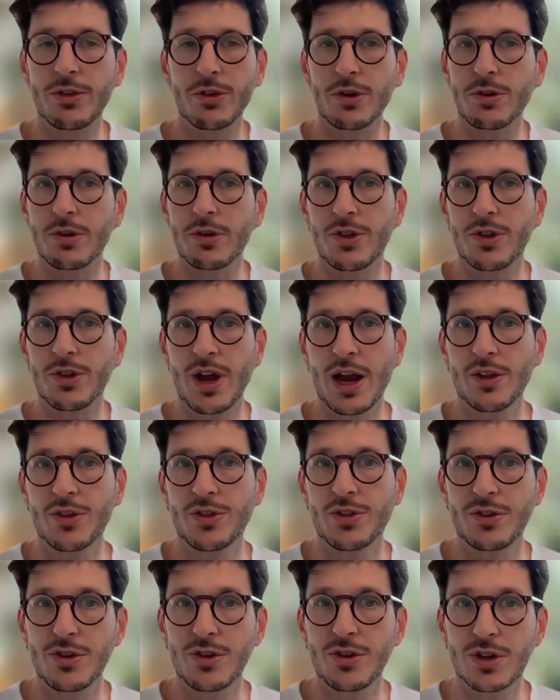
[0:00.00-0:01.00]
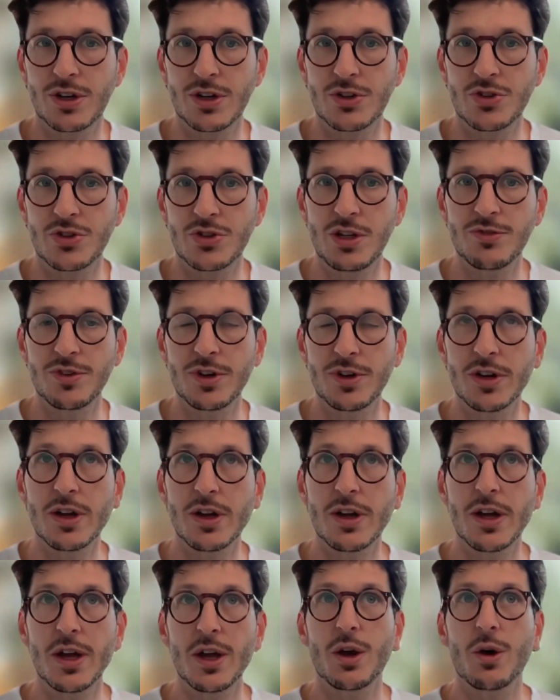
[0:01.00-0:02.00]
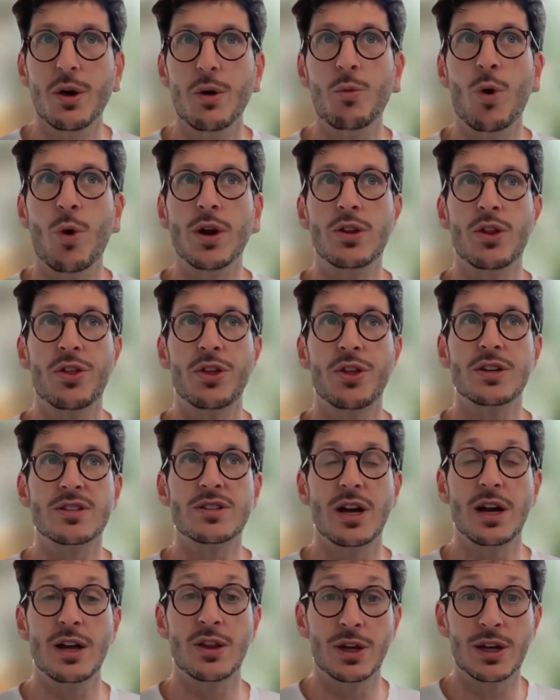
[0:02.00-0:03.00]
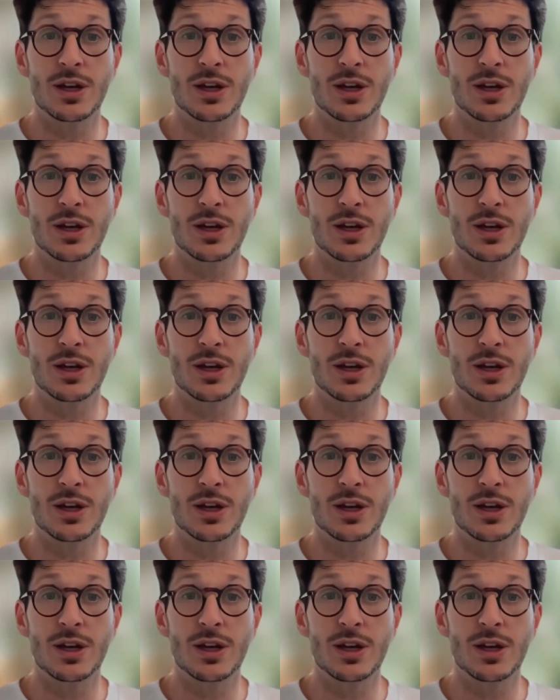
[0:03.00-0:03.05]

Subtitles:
than anything you can achieve. And one of the things that